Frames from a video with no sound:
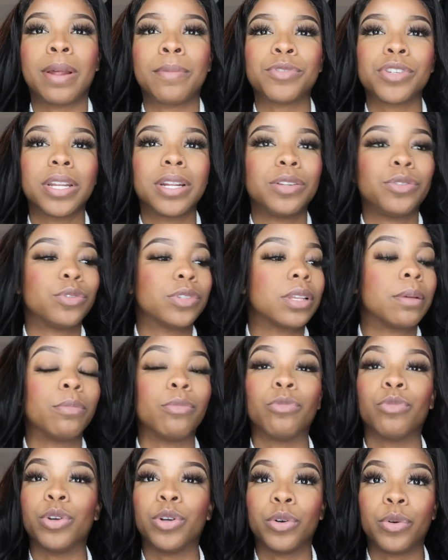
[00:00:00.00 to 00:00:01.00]
I'm trying to do
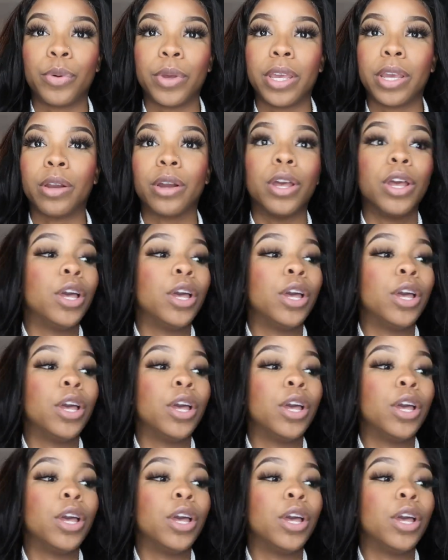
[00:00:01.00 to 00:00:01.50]
something real quick.